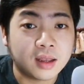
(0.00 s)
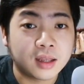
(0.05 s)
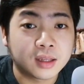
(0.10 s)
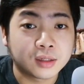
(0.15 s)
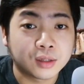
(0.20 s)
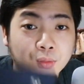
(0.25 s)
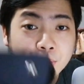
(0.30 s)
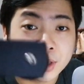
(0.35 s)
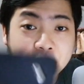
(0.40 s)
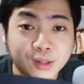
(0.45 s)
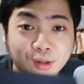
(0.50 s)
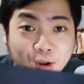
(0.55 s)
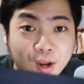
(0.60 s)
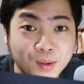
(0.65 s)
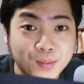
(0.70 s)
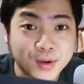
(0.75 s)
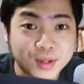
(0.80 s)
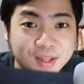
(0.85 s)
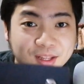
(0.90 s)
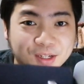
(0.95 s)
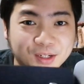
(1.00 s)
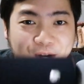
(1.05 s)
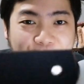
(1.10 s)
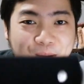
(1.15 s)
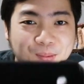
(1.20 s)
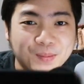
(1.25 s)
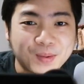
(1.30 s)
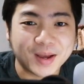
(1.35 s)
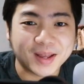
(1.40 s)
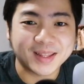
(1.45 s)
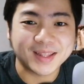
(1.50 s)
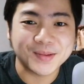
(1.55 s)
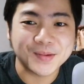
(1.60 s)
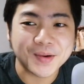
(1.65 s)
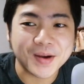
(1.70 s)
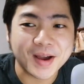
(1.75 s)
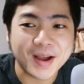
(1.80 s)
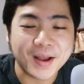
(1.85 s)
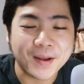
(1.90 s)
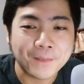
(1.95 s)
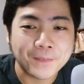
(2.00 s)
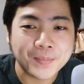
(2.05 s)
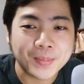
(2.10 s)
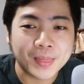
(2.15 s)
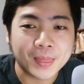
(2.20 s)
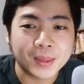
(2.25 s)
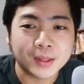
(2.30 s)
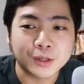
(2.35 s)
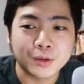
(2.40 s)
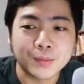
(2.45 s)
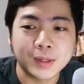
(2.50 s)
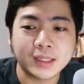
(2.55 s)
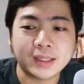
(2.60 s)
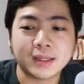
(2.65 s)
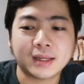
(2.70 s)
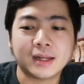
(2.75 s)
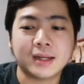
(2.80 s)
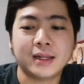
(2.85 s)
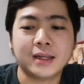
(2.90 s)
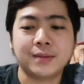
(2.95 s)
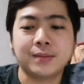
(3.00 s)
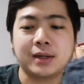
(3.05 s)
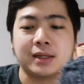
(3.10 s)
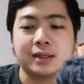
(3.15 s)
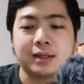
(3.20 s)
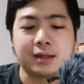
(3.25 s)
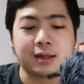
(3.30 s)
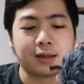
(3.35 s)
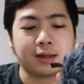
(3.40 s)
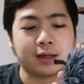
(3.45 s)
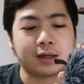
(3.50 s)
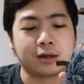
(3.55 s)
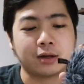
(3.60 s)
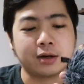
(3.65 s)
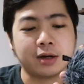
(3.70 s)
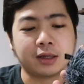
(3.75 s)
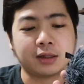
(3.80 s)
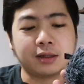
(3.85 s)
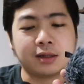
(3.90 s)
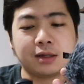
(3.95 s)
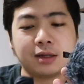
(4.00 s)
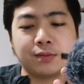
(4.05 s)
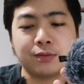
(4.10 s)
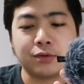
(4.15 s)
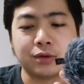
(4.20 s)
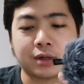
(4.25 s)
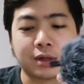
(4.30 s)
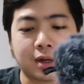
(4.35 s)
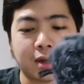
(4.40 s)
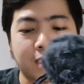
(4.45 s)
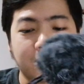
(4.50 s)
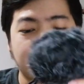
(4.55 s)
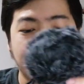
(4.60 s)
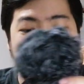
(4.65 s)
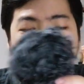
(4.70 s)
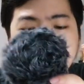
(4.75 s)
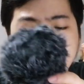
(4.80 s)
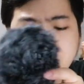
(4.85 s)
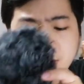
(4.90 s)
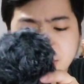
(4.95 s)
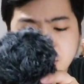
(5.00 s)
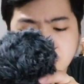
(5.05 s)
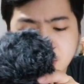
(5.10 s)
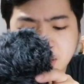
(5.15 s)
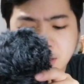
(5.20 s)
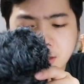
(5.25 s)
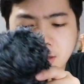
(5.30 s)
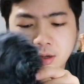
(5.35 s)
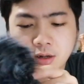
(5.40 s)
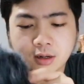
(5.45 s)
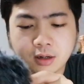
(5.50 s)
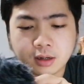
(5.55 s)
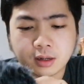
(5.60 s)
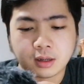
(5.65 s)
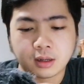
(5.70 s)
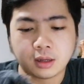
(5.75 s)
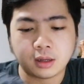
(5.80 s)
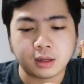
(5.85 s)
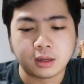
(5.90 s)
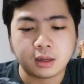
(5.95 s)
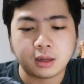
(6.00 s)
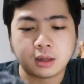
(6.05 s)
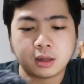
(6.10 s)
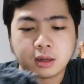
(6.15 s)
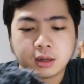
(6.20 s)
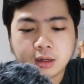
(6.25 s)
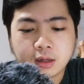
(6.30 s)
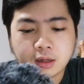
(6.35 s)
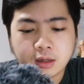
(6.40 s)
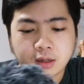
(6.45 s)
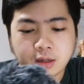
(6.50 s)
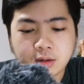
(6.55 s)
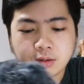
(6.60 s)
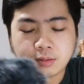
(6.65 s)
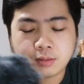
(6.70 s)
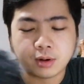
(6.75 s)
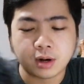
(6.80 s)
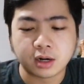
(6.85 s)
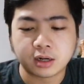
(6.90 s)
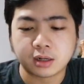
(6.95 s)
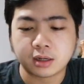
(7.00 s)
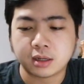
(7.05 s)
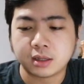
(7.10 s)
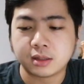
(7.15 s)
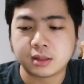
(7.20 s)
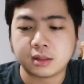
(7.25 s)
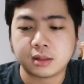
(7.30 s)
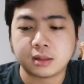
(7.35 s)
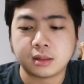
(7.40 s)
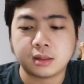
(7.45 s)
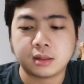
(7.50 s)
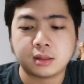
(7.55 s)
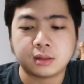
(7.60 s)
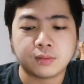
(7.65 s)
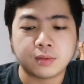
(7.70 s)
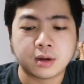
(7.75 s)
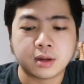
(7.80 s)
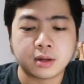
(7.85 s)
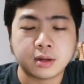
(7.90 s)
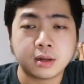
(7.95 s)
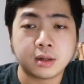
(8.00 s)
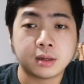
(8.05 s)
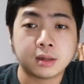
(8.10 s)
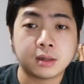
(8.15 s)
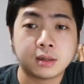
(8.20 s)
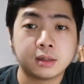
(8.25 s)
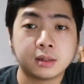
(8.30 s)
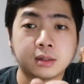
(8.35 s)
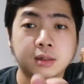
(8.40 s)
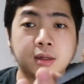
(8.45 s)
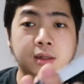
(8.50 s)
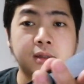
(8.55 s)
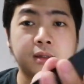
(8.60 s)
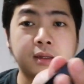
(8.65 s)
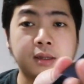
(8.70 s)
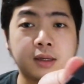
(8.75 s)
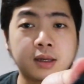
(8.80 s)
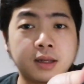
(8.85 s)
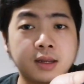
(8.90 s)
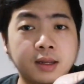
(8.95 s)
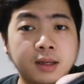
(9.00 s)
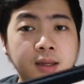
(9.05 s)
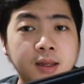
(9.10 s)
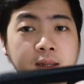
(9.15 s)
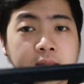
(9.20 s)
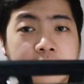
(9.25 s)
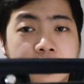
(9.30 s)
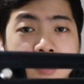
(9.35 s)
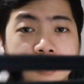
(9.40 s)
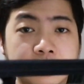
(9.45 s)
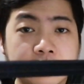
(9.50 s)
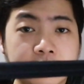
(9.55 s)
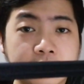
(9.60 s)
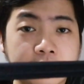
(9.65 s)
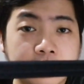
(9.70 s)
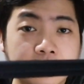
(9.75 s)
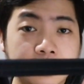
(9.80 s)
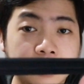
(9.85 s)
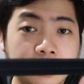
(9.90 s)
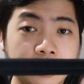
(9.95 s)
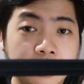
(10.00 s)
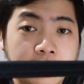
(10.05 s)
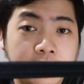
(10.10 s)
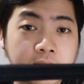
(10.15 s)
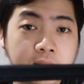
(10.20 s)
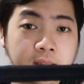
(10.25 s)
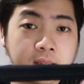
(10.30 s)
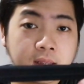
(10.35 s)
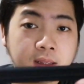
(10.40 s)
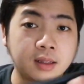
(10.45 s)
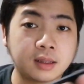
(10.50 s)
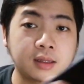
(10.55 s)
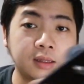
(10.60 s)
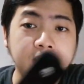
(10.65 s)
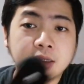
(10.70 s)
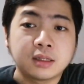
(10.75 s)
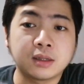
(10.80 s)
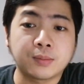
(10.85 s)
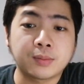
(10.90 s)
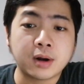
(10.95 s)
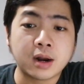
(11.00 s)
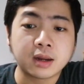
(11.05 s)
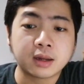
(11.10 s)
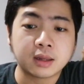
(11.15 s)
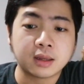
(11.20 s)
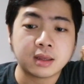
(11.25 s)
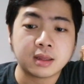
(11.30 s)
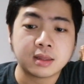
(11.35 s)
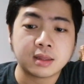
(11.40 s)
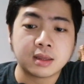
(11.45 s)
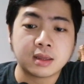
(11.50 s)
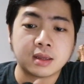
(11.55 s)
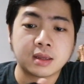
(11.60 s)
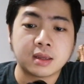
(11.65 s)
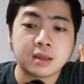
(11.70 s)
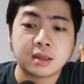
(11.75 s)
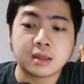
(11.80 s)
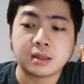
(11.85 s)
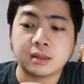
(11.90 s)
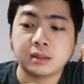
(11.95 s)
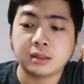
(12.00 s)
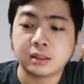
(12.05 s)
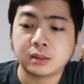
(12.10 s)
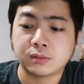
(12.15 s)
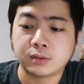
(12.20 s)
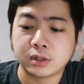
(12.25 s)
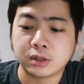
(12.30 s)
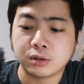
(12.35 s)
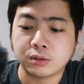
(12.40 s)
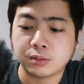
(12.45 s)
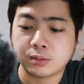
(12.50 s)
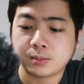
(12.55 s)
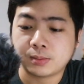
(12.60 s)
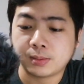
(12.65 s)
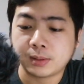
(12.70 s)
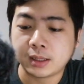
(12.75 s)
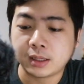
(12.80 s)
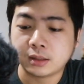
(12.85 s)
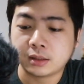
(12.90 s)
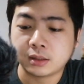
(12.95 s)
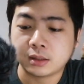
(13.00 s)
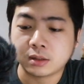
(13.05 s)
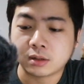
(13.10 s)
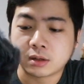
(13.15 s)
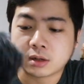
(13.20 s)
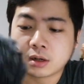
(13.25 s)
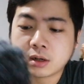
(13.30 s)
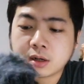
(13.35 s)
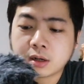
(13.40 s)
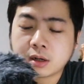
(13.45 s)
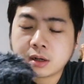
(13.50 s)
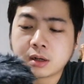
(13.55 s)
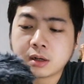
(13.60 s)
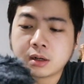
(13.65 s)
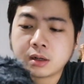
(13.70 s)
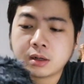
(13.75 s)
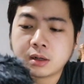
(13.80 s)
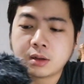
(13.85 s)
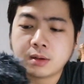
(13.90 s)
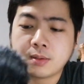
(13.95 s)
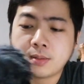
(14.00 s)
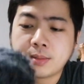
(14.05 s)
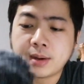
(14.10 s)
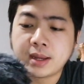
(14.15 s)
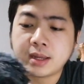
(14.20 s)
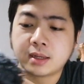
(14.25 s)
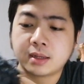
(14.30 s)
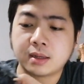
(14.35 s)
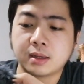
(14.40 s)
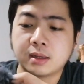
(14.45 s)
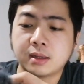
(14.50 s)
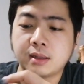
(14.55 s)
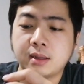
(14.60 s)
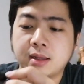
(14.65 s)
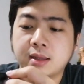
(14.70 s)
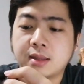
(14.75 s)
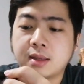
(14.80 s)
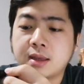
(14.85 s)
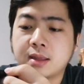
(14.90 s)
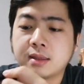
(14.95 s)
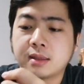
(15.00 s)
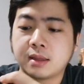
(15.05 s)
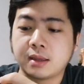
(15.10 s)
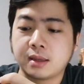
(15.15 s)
So we'll talk about the tripod, di ba? So basically connect ninyo mo siya na ano siya yung bracket, this one, as you can see kani, this is the bracket, and this is where you place your mic like that.